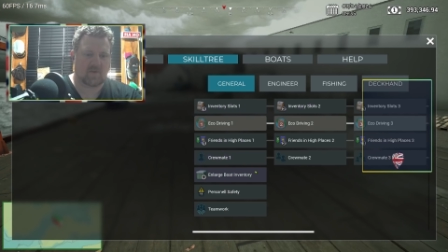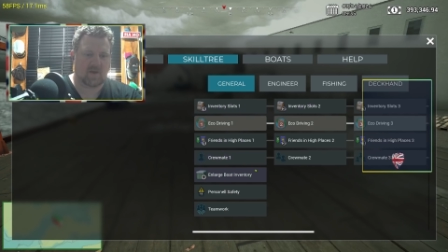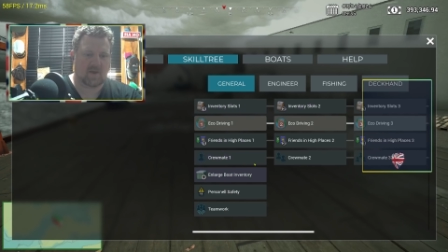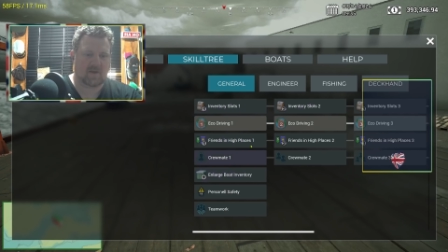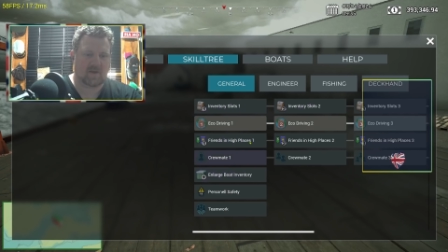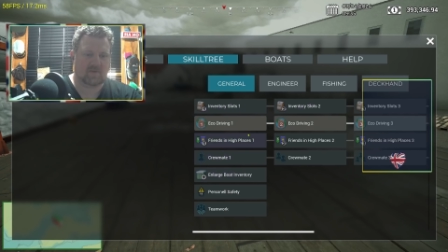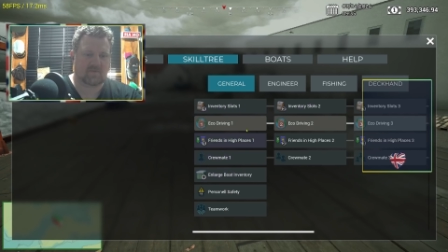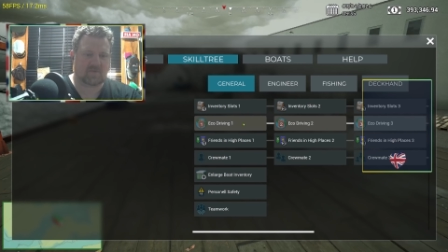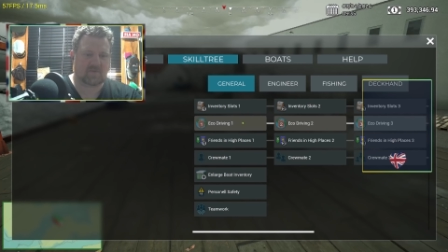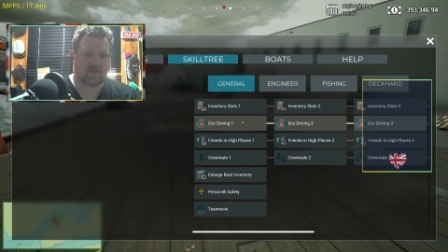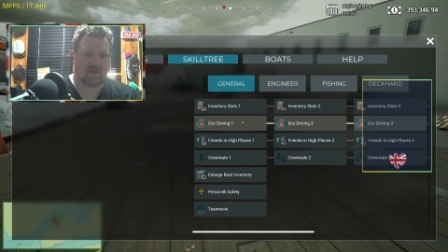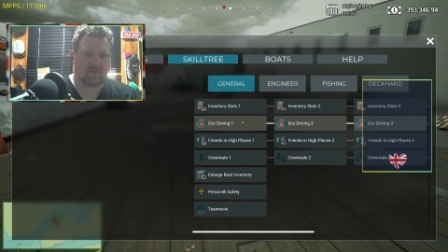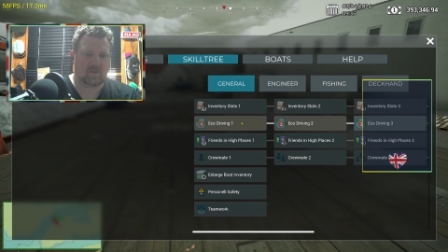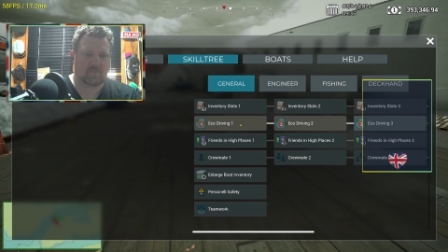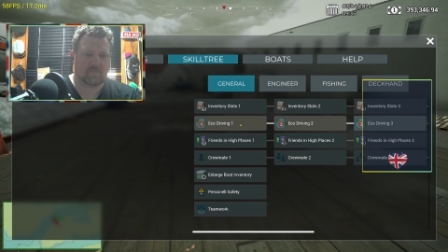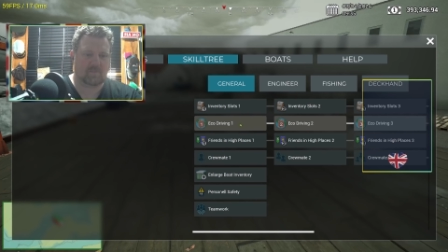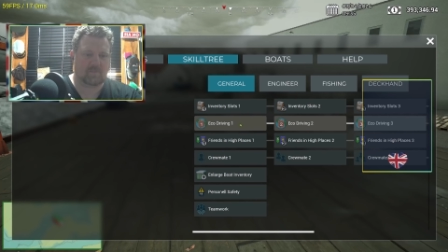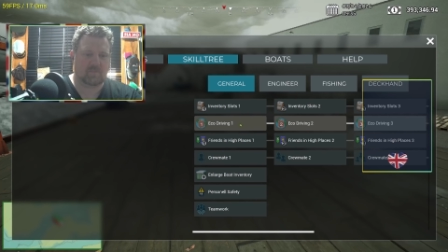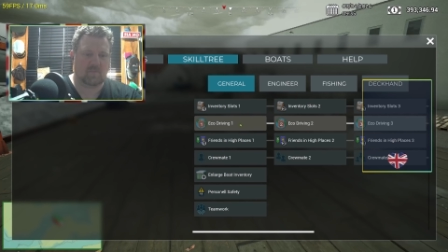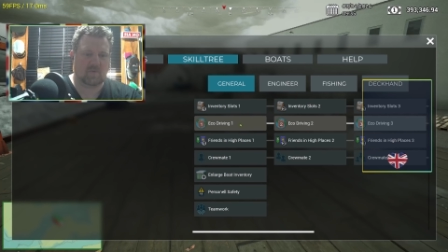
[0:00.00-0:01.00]
is the
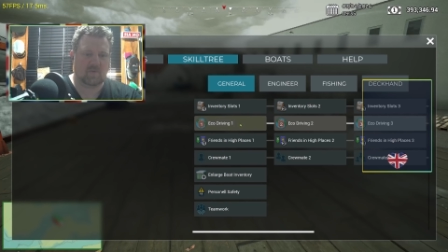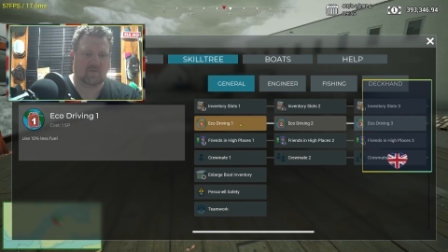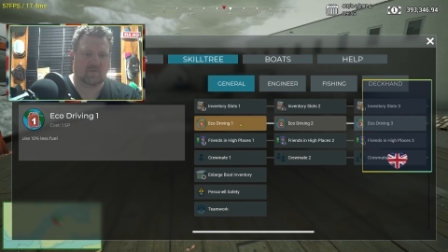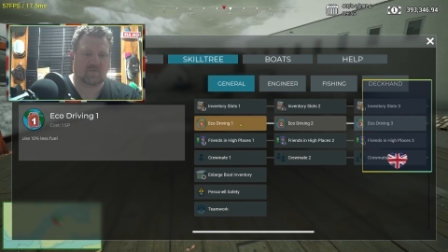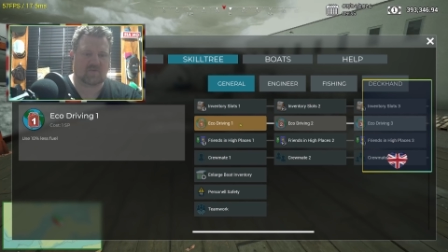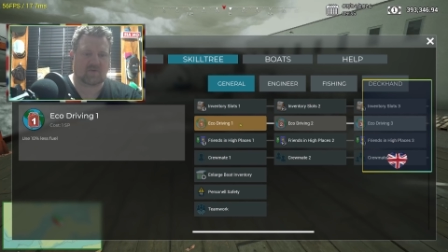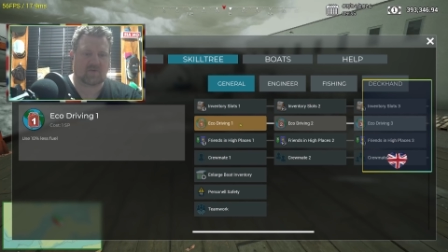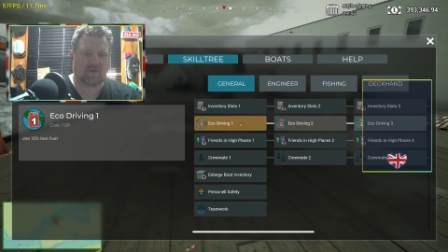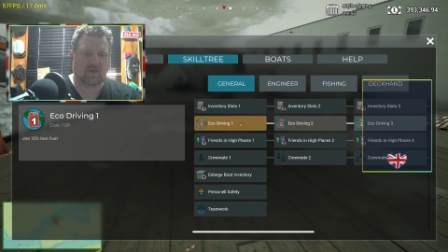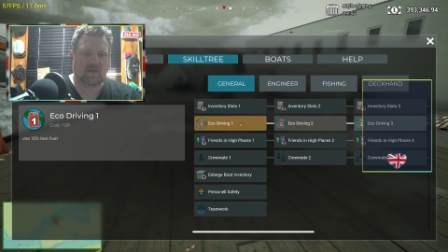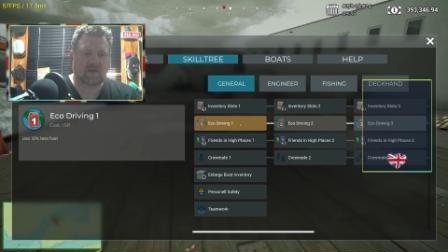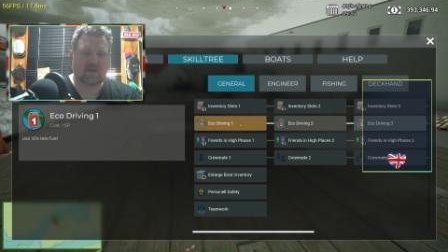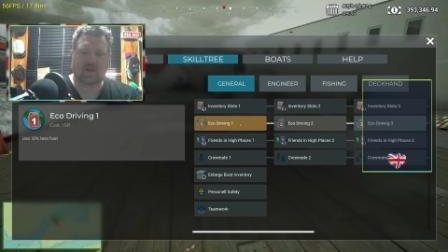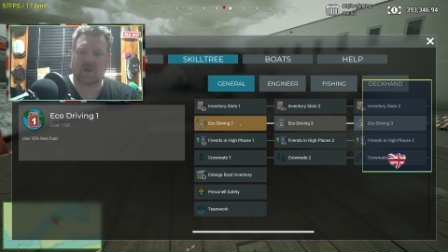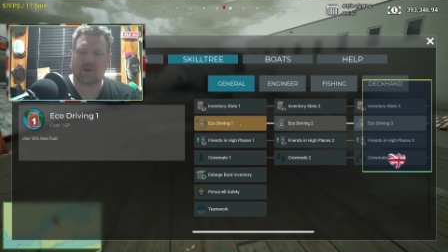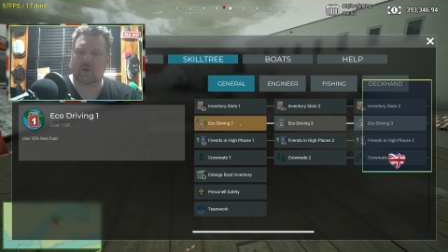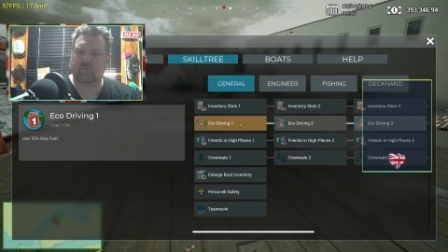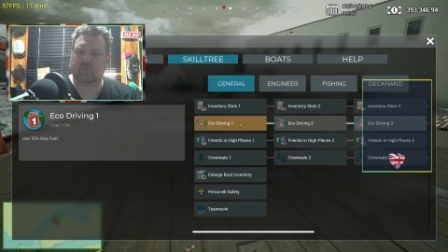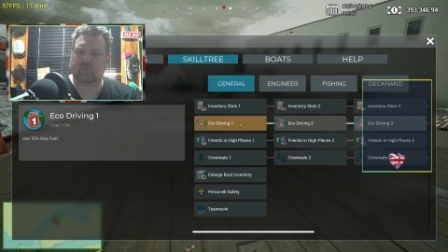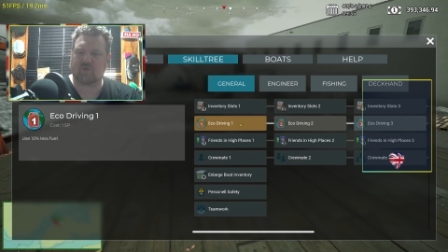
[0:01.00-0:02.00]

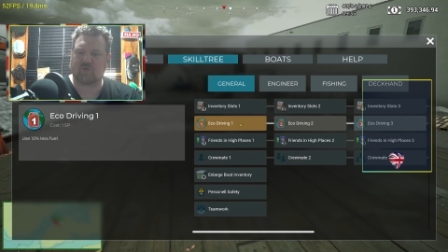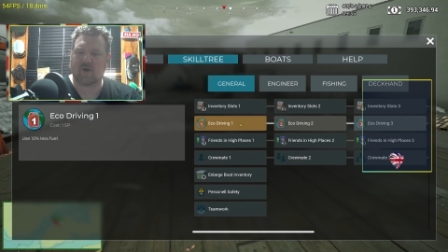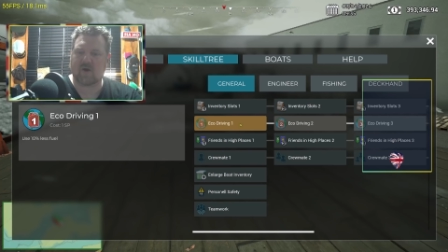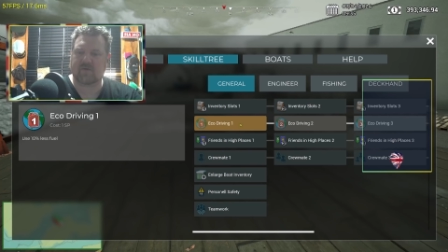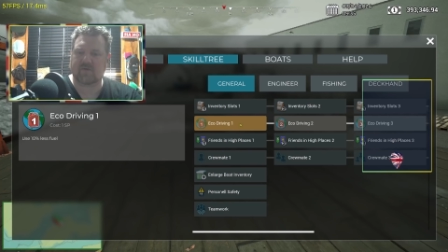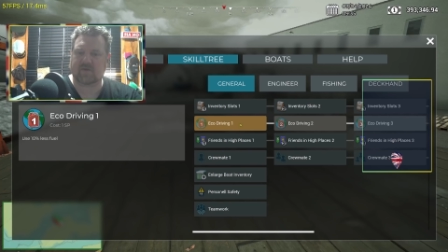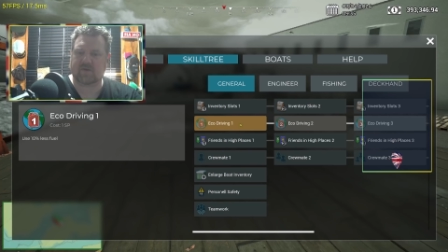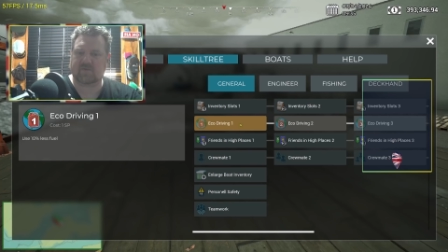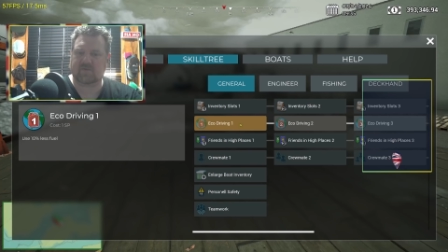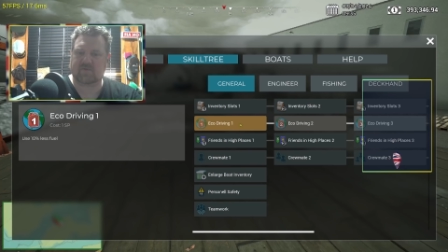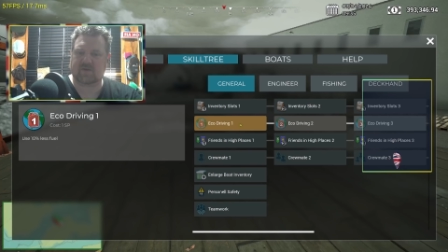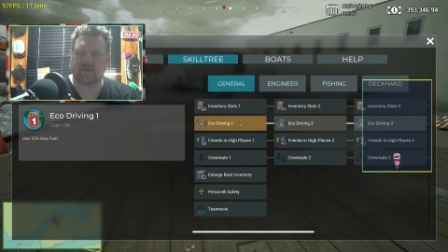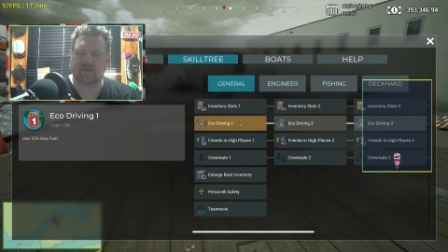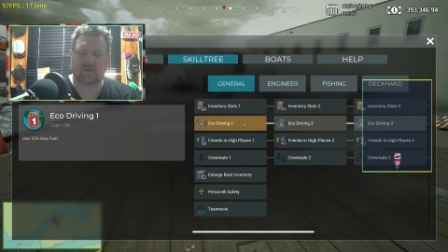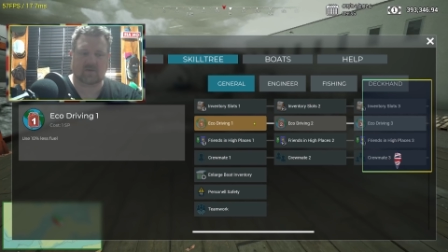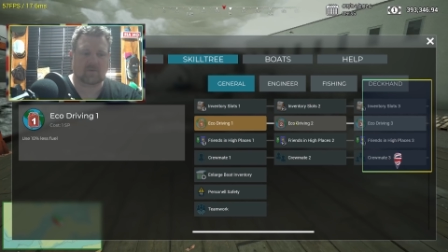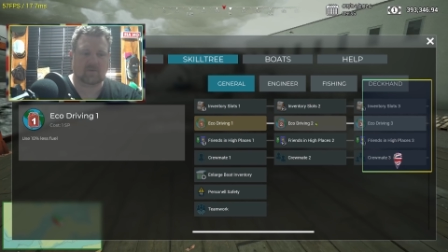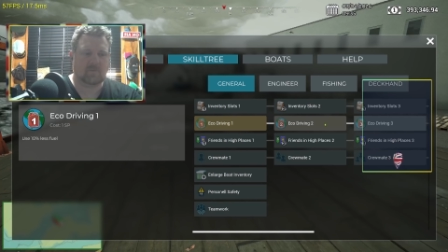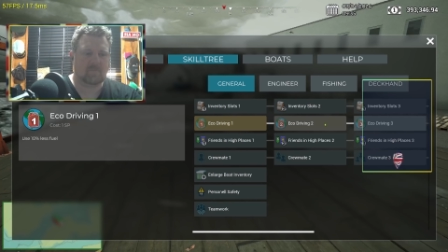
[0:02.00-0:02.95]
eco driving skill.